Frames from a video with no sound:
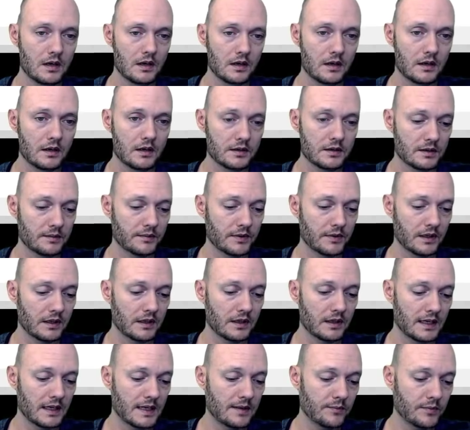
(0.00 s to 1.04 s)
something
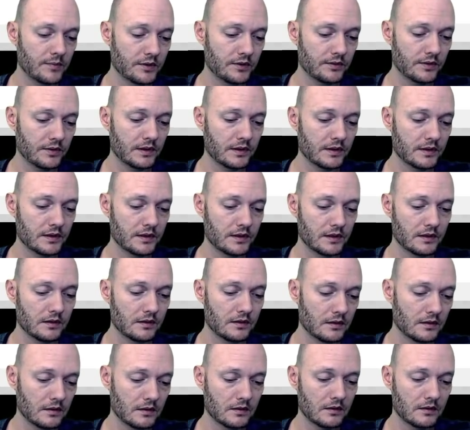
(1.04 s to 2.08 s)
clamp between
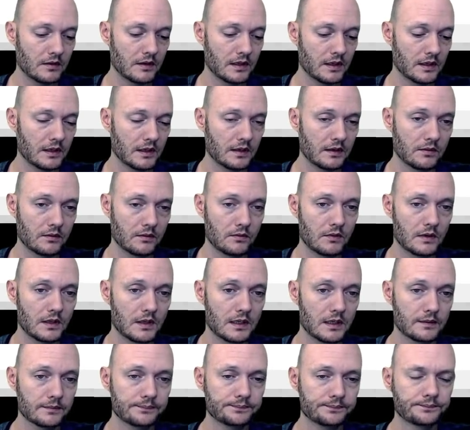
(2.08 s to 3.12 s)
0 and
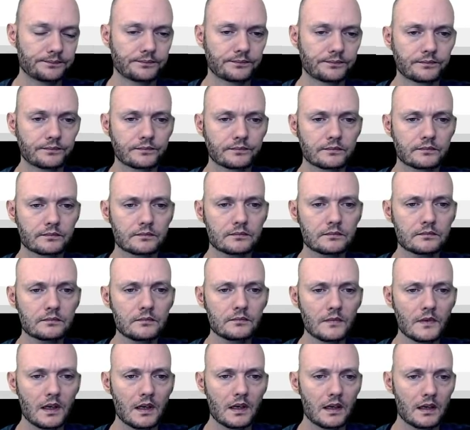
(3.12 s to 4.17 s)
1,
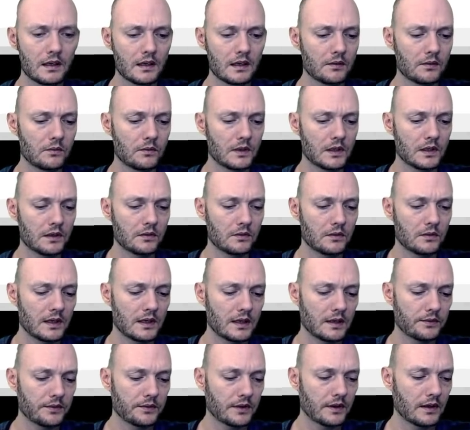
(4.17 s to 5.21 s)
and then what do I
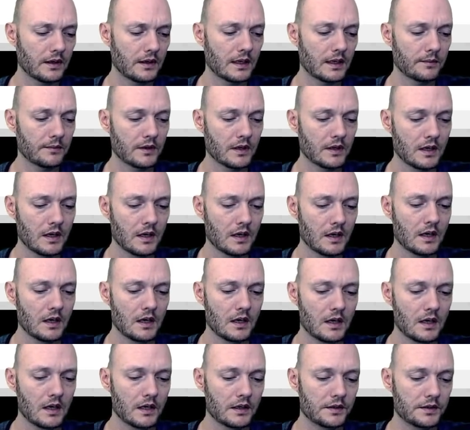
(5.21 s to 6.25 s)
have clamped?
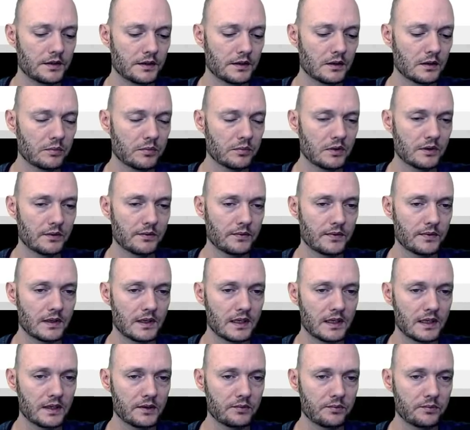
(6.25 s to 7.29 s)
It's
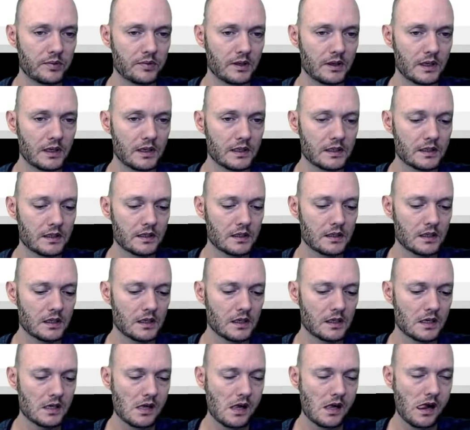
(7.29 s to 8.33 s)
0.5 plus,
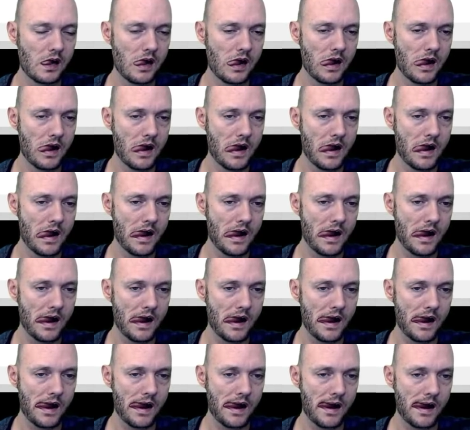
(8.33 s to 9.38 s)

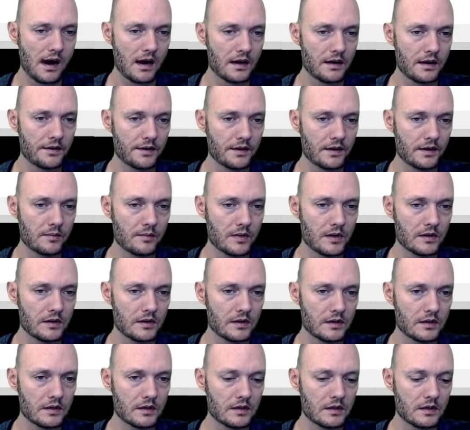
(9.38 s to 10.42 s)
I gotta think about
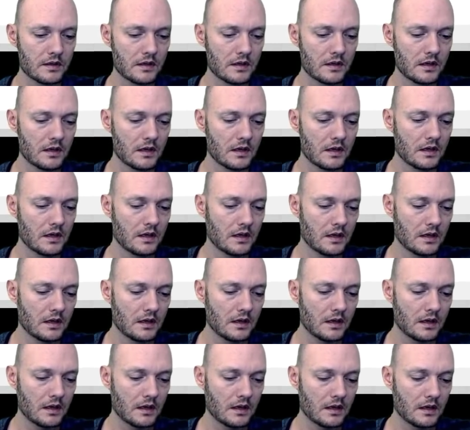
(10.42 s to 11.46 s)
this,
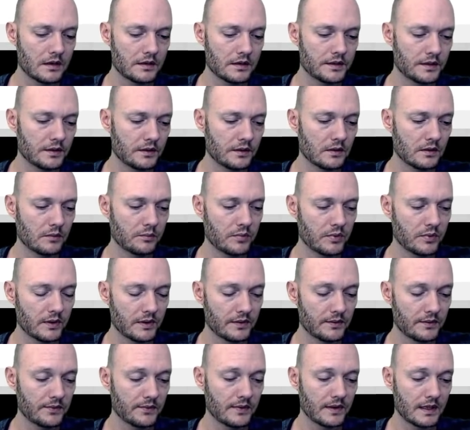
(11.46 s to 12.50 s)

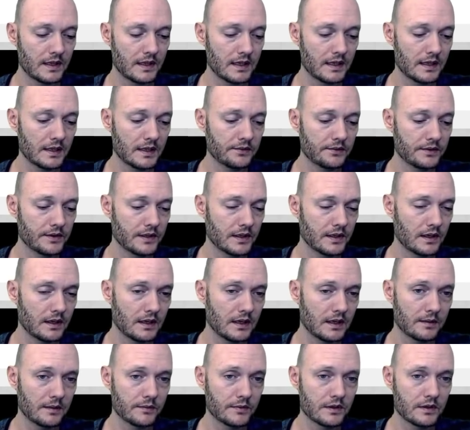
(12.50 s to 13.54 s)
0.5
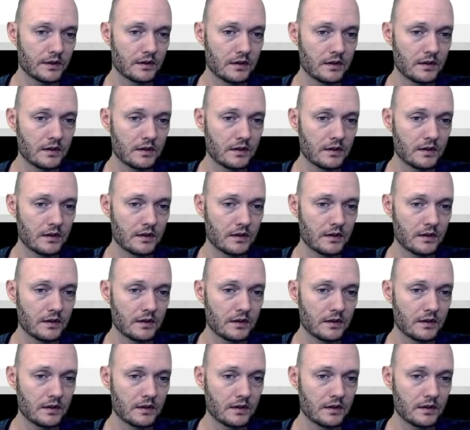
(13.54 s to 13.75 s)
times